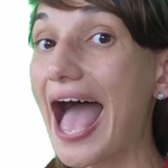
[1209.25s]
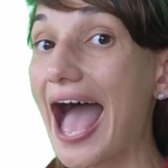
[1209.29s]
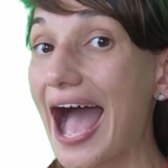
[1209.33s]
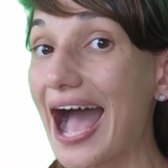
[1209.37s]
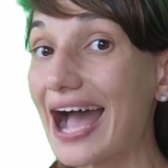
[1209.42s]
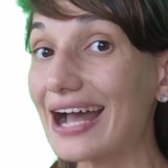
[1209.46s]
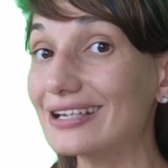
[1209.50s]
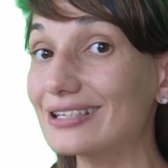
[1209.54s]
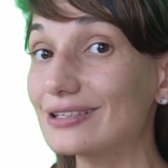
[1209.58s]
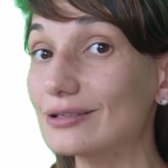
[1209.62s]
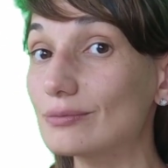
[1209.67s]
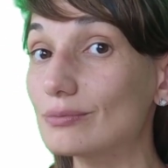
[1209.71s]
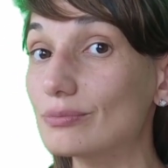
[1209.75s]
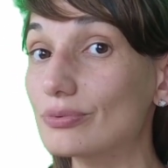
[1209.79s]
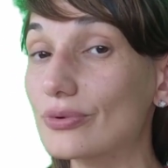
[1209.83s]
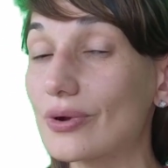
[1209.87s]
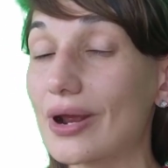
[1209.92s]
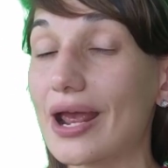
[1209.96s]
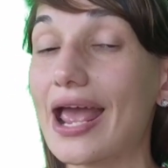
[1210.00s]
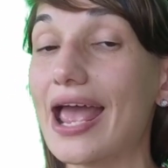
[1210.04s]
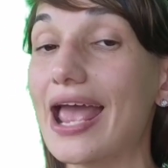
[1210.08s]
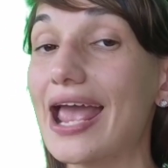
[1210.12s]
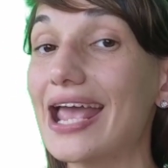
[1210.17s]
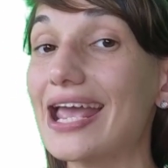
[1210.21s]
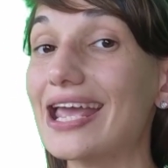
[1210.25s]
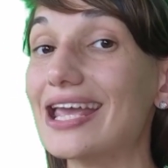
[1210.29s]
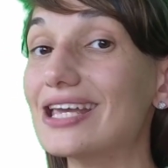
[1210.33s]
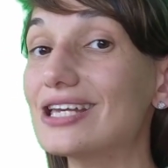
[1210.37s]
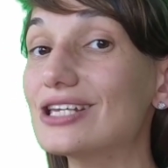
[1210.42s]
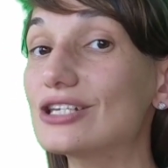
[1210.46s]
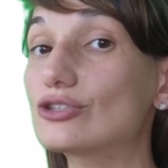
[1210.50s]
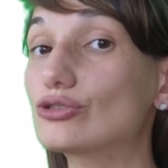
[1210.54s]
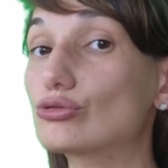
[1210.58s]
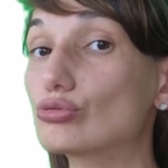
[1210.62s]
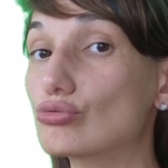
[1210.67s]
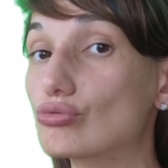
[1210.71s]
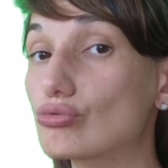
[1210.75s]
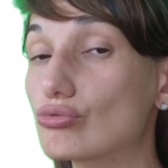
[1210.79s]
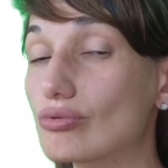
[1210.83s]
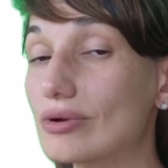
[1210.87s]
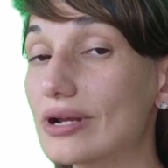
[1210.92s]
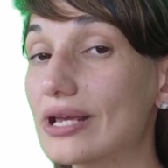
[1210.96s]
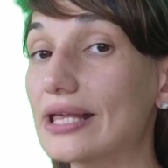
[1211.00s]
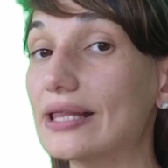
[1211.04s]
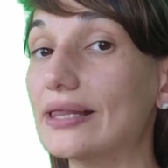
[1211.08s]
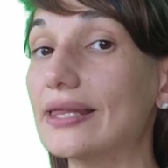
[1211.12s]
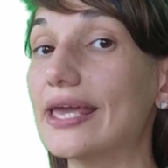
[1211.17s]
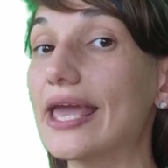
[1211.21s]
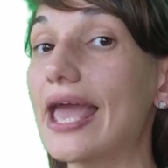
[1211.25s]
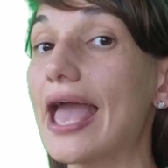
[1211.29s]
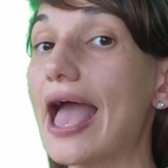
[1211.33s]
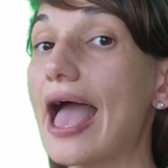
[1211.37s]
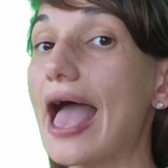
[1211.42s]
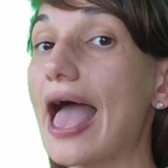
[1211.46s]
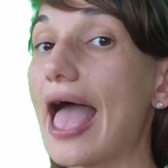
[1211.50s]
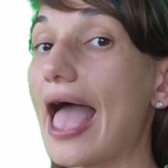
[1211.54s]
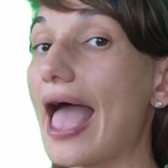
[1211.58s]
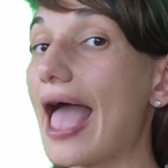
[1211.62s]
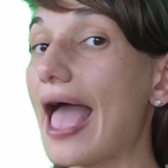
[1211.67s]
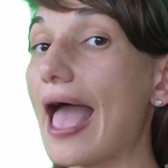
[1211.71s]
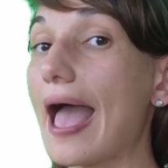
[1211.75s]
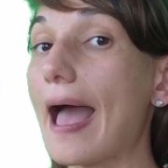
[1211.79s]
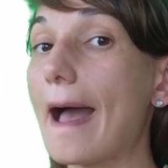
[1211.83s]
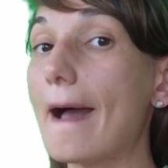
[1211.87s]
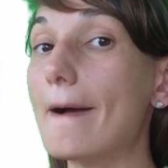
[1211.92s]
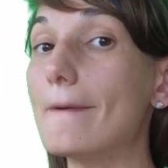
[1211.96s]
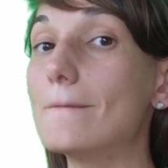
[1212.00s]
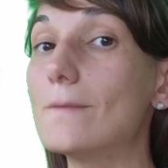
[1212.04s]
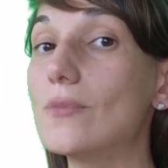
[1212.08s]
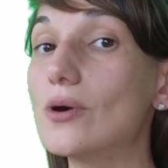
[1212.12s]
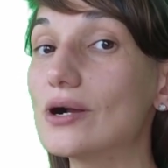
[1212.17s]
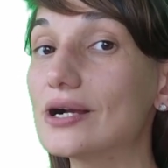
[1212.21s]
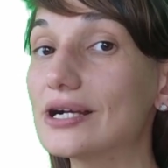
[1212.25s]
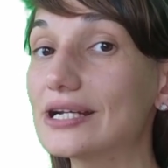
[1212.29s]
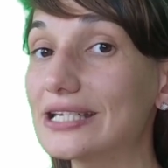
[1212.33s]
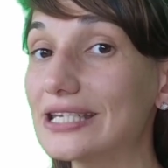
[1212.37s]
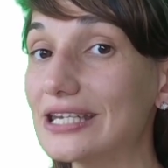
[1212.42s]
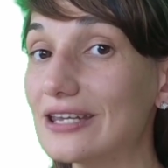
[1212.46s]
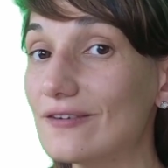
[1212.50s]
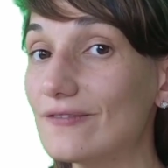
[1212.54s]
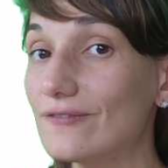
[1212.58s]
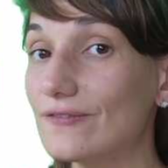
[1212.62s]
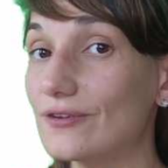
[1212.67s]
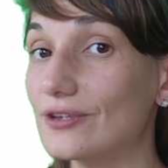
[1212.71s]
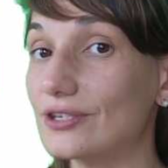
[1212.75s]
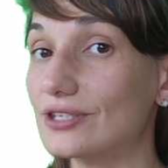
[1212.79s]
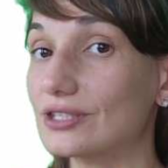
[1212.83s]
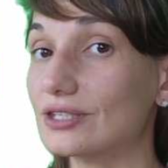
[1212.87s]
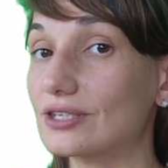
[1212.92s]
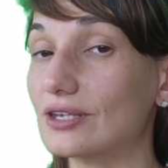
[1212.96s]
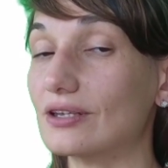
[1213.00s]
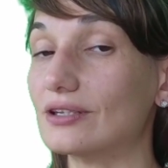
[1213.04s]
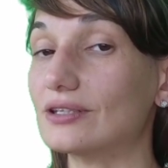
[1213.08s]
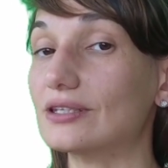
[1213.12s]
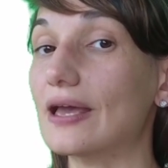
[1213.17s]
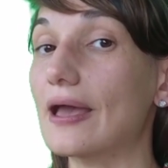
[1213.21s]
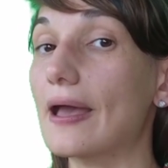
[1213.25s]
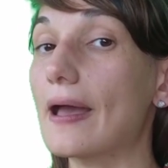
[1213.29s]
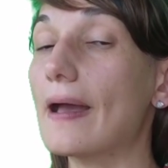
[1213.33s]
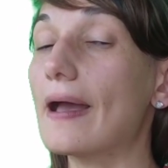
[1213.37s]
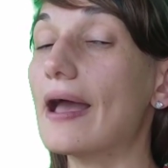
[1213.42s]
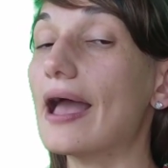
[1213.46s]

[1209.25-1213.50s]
Edinburgh is really a magnificent